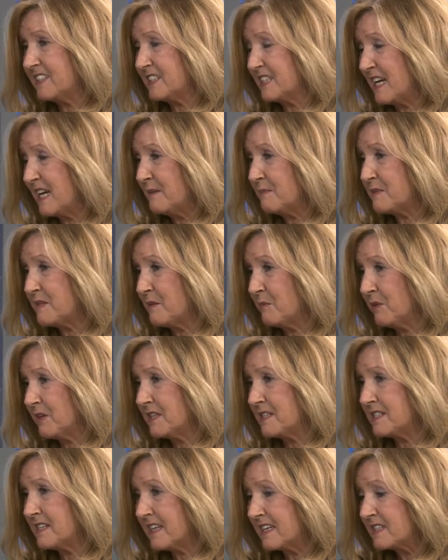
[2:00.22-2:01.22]
to tap someone
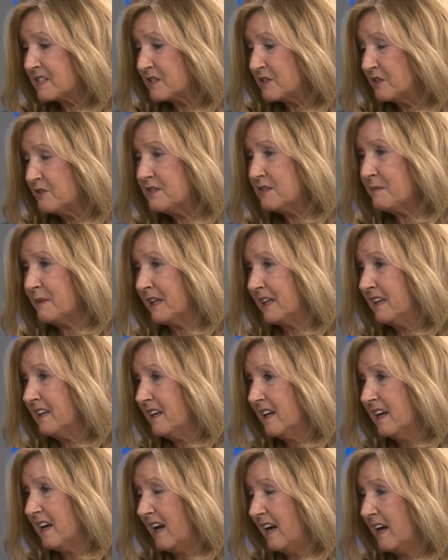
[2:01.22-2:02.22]
and say, excuse me,
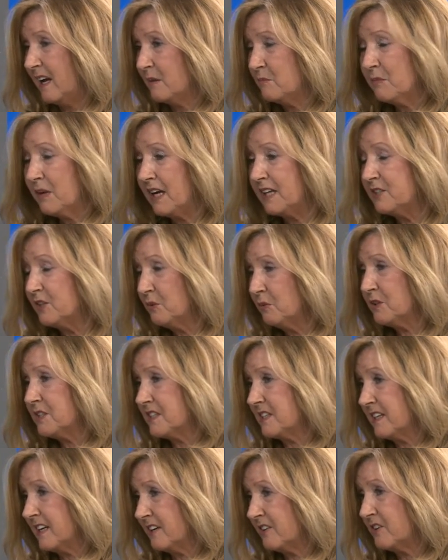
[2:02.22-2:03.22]
I don't
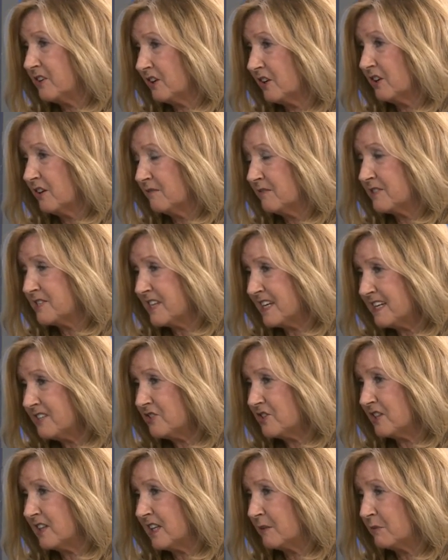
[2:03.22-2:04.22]
want to hear your
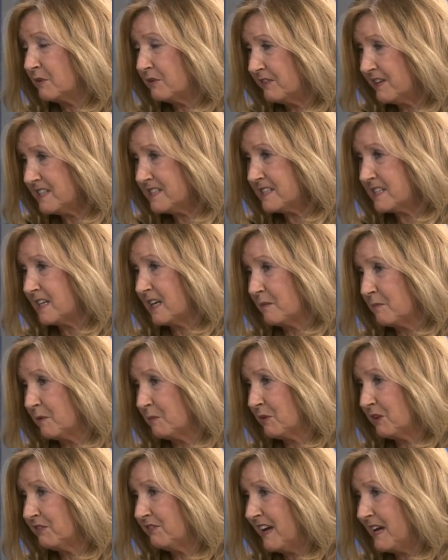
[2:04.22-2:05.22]
conversation. They were
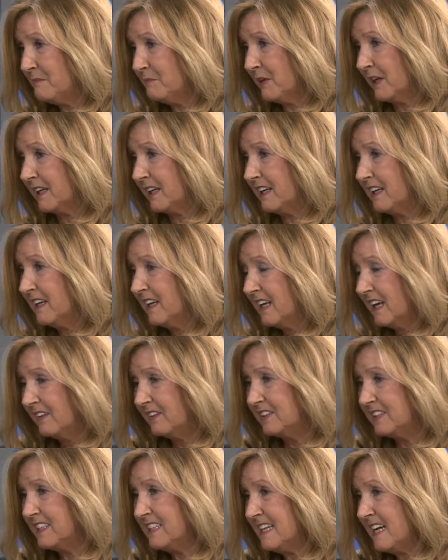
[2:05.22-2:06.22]
FaceTiming with family.
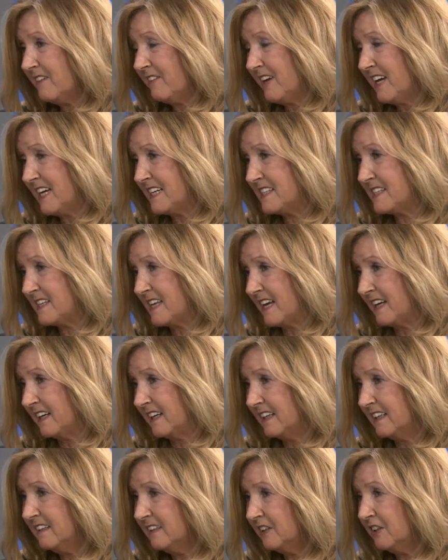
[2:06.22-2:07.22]
We didn't have a headset
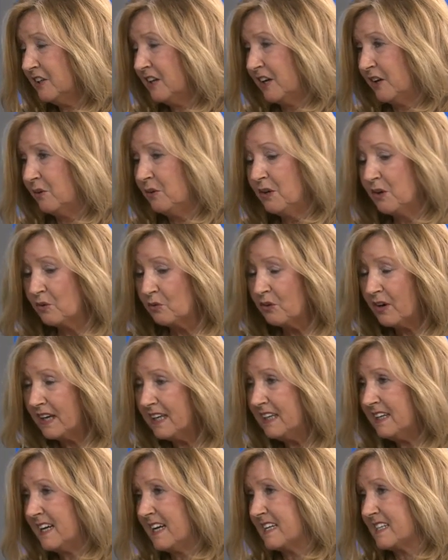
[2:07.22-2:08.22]
in, you know,
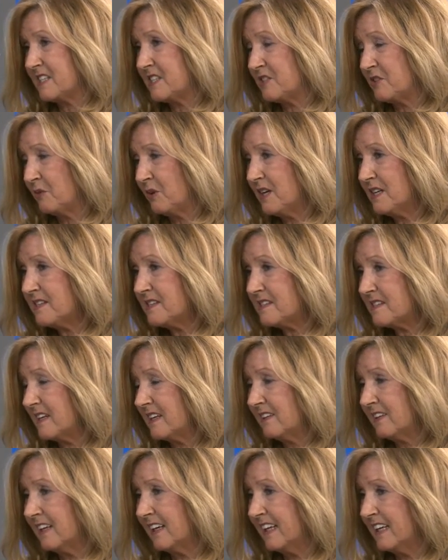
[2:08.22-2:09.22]
right next to us.
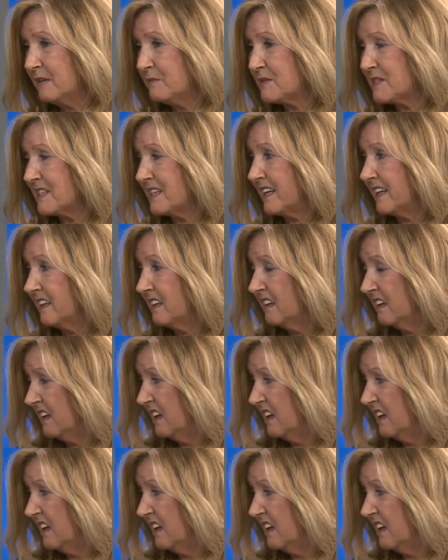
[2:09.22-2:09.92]
And the lady was like,